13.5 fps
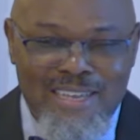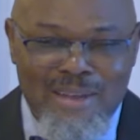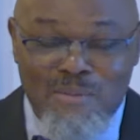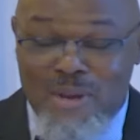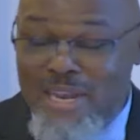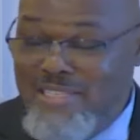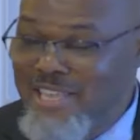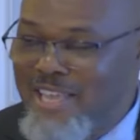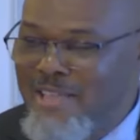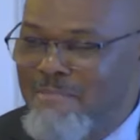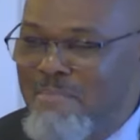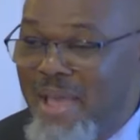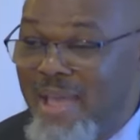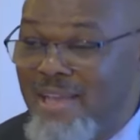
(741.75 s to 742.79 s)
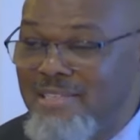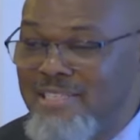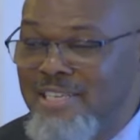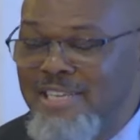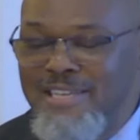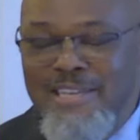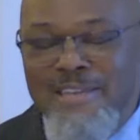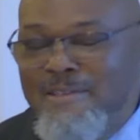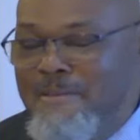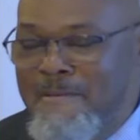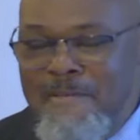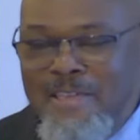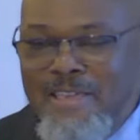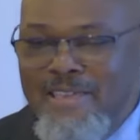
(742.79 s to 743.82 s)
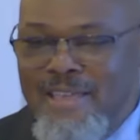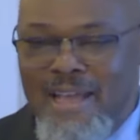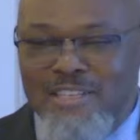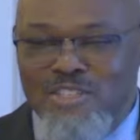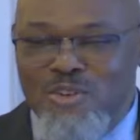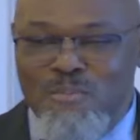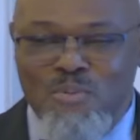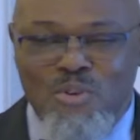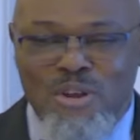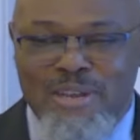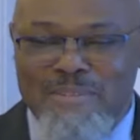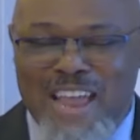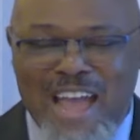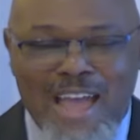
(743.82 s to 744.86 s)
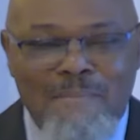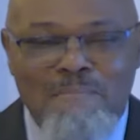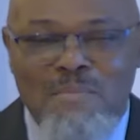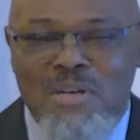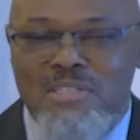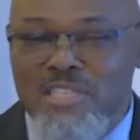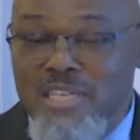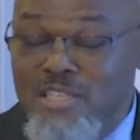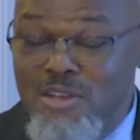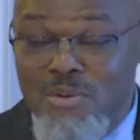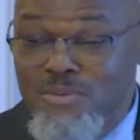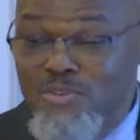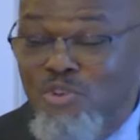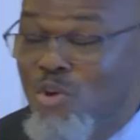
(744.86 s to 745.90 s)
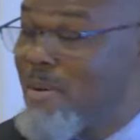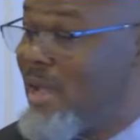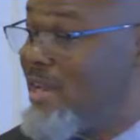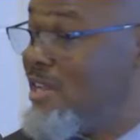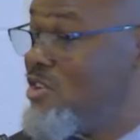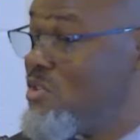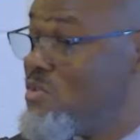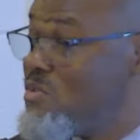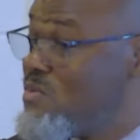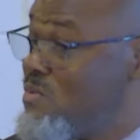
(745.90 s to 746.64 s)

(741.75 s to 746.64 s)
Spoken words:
And when I say he basked, he got to a point, 9 months, he thought nobody knew.